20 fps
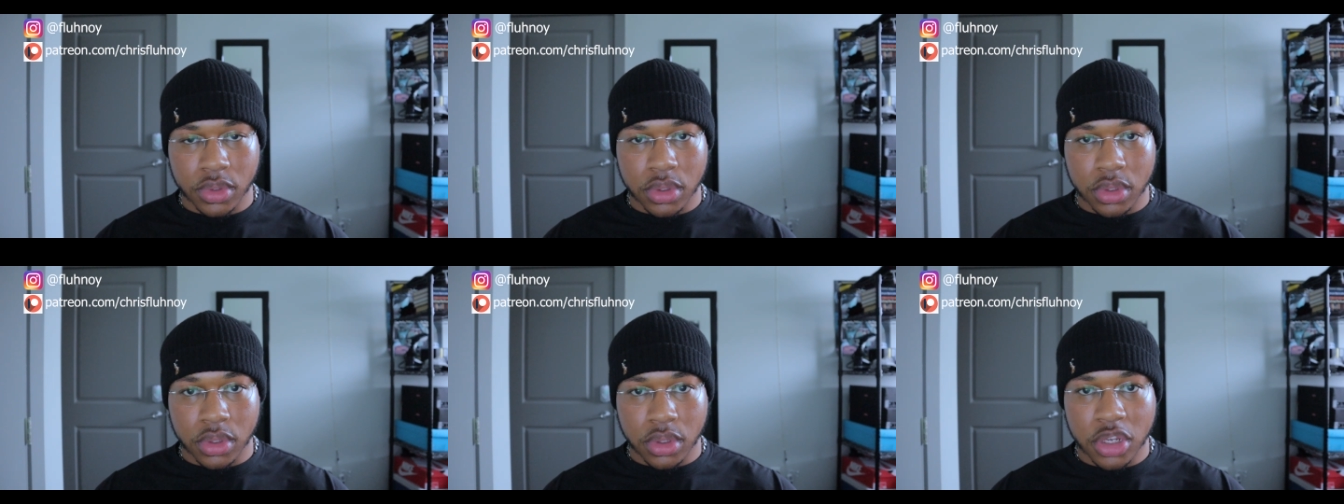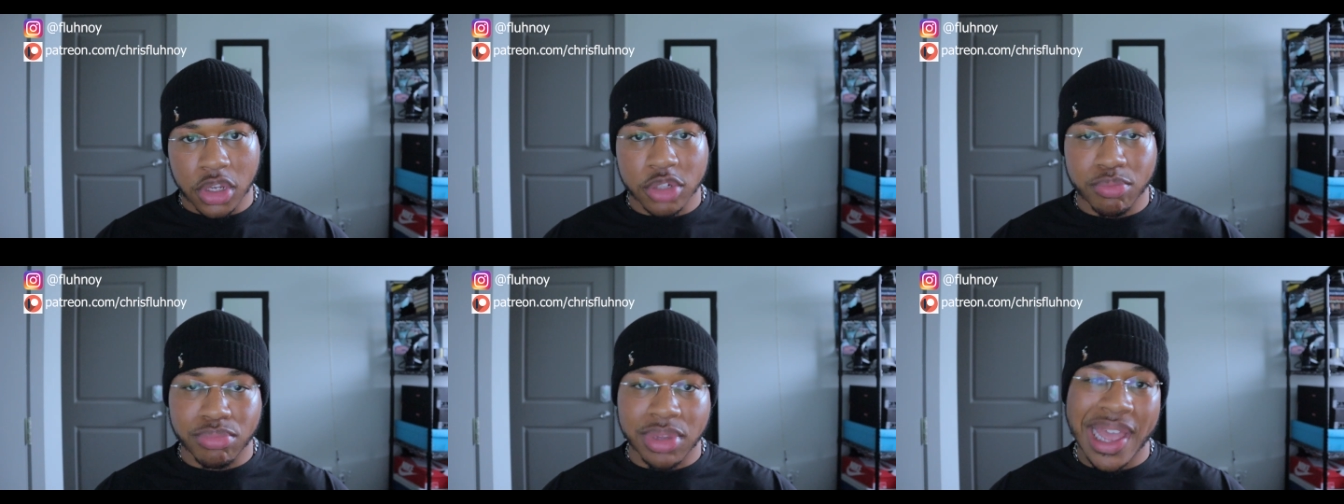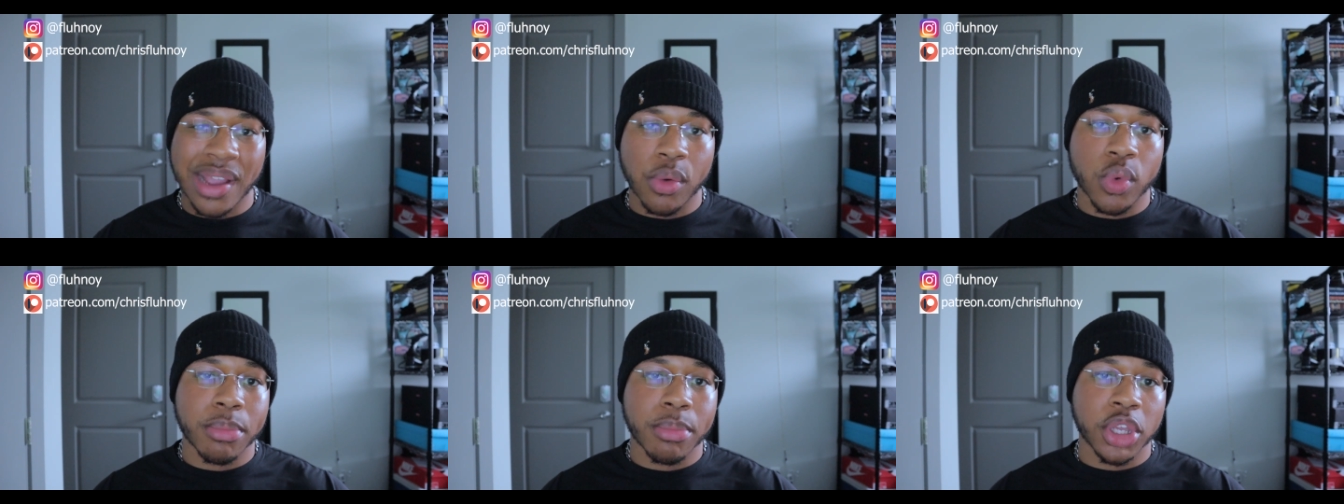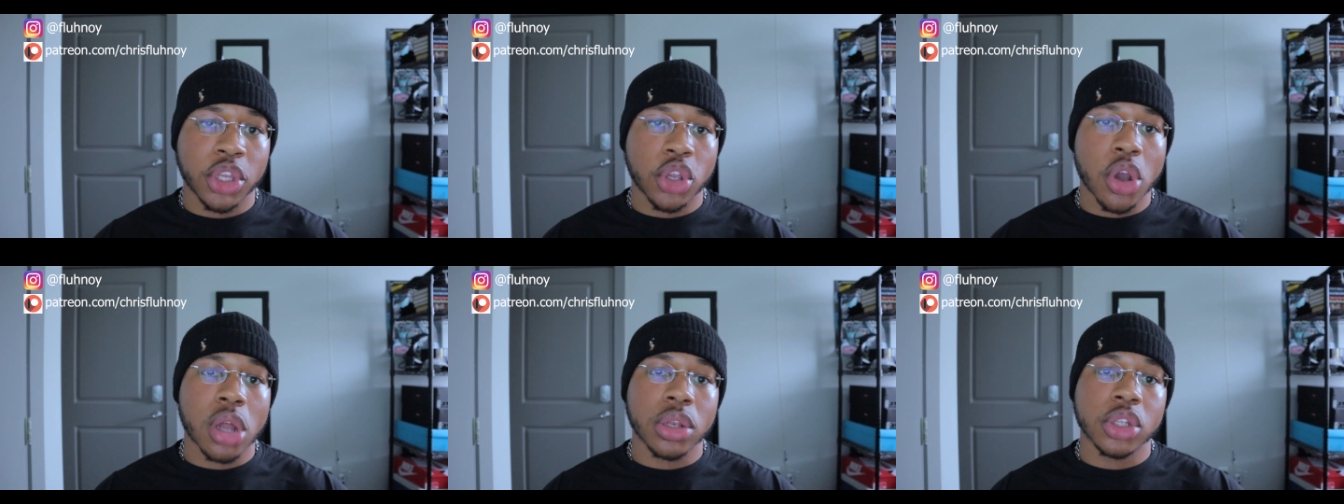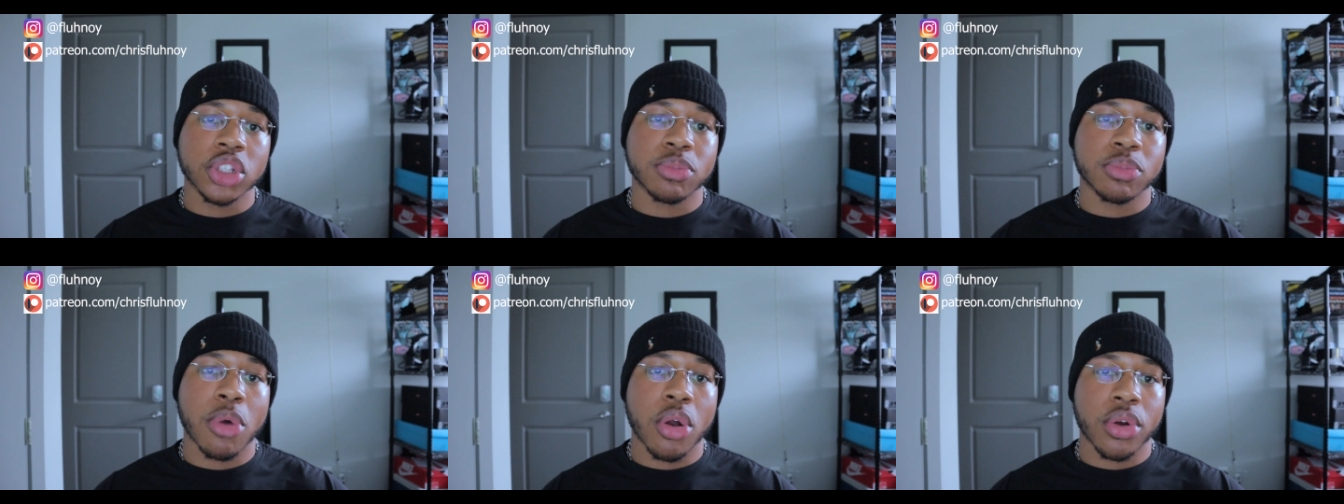Because black women, y'all
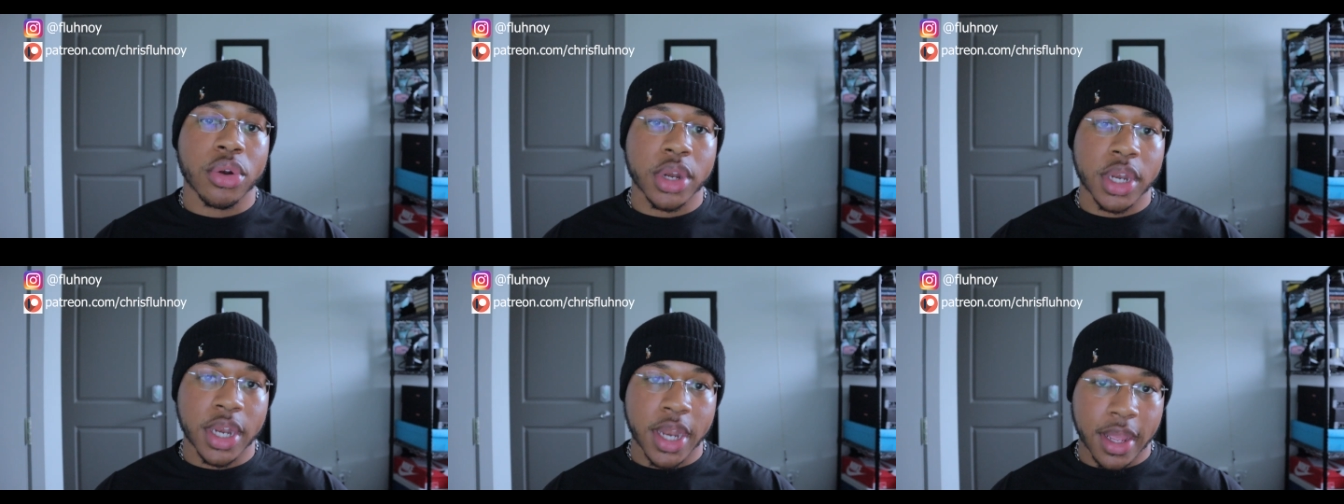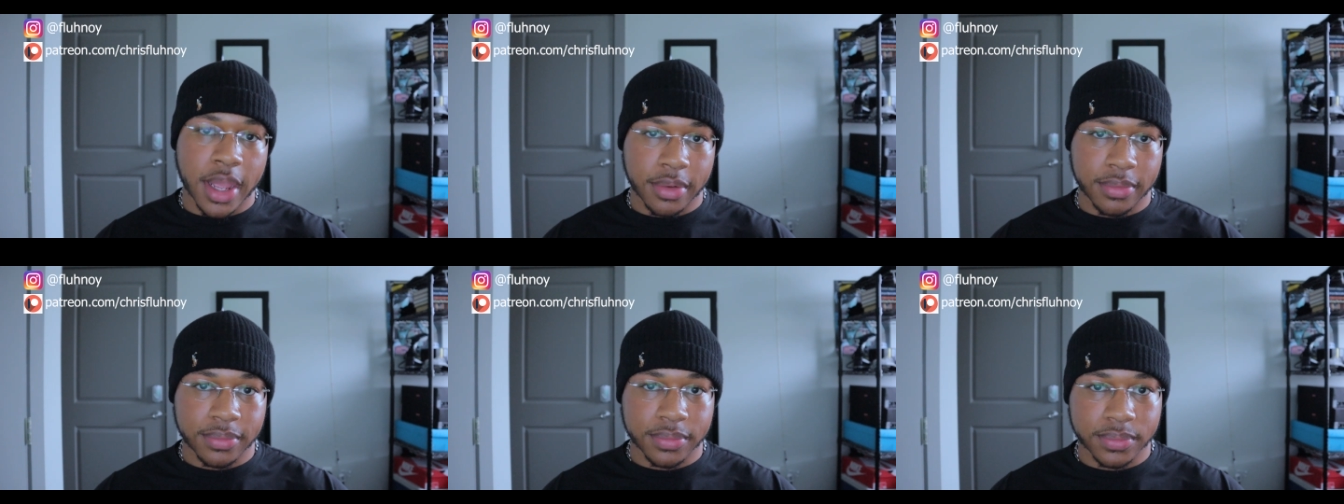are smarter than that.